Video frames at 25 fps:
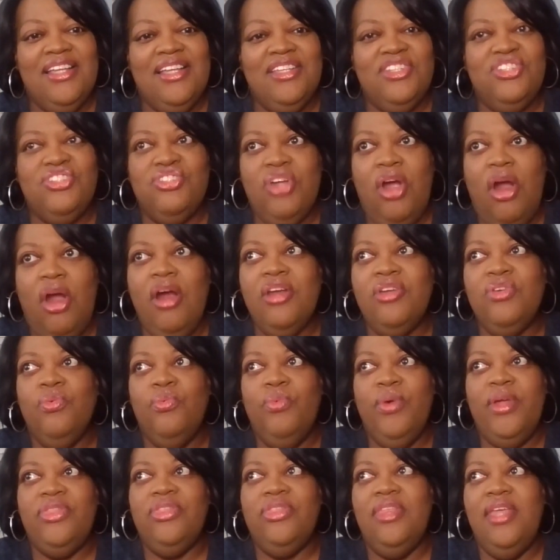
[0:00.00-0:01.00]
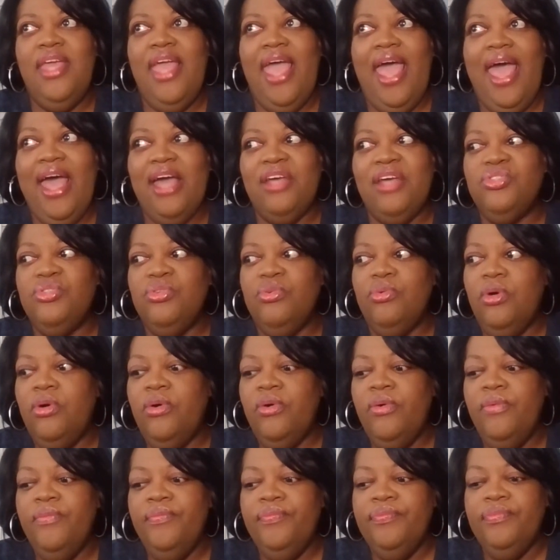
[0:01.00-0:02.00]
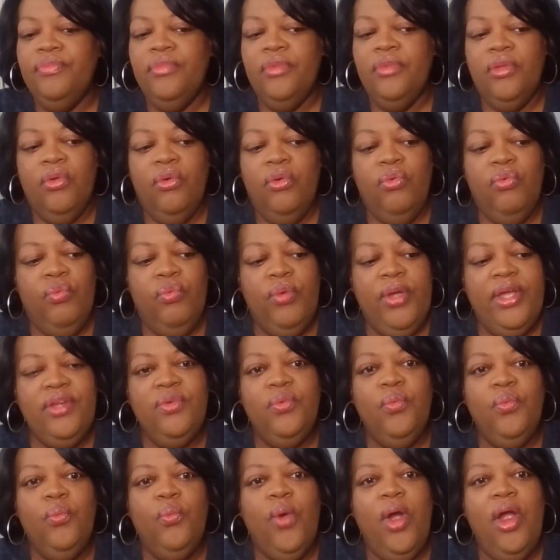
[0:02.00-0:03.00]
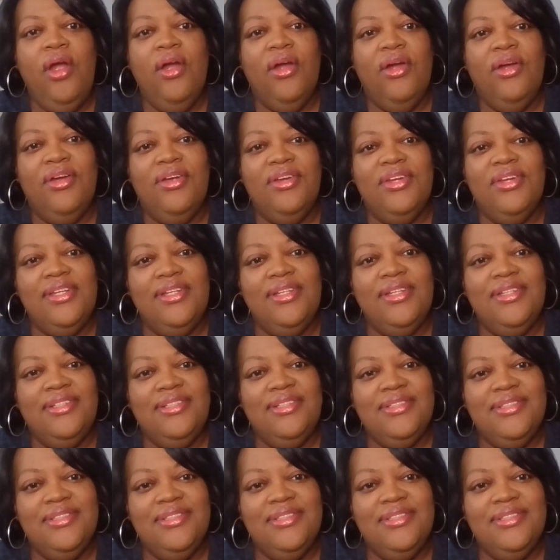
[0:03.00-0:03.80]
Start with the actual written word,